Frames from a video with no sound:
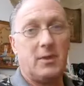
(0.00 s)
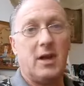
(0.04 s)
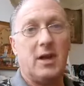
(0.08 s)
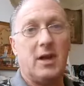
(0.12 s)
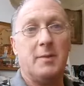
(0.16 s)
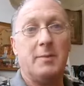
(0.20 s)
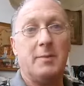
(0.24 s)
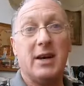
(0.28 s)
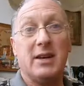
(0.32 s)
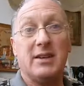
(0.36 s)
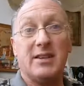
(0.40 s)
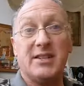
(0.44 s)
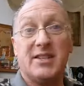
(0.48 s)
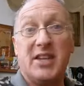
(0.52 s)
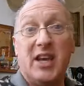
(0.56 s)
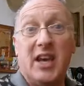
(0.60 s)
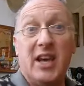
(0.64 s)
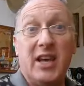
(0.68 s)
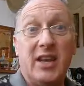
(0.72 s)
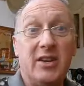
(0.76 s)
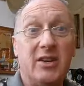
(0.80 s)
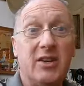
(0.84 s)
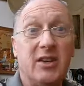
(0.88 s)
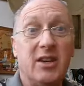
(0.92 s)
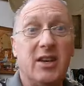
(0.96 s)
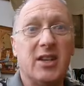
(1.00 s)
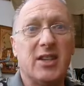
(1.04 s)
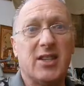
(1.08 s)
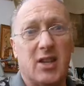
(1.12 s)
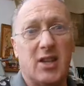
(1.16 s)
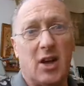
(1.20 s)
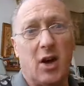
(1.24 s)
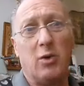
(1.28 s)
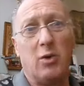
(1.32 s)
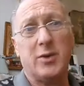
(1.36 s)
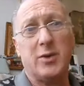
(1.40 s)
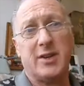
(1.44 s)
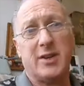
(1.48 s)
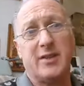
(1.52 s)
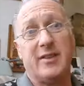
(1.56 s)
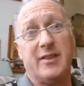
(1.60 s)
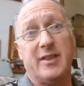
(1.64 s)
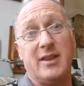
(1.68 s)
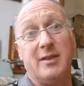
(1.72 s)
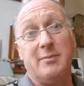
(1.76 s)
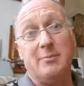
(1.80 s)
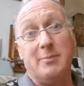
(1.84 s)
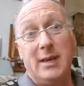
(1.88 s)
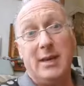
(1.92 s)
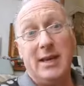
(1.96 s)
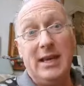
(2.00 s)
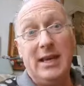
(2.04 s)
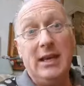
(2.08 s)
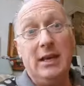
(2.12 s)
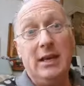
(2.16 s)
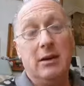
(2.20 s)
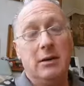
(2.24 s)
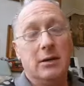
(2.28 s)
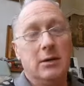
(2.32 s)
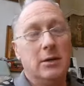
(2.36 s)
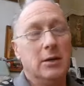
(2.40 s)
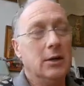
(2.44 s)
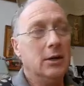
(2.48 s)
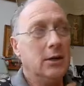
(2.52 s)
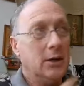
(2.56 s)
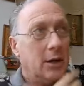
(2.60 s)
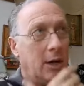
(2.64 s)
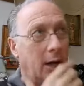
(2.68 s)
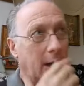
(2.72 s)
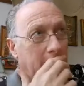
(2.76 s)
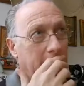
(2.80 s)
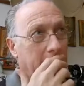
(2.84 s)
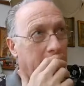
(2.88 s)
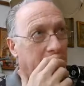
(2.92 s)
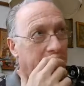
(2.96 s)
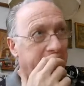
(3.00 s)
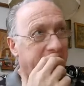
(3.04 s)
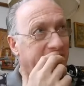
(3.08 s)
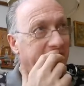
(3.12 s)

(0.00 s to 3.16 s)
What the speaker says: about 10 years older than me, and I'm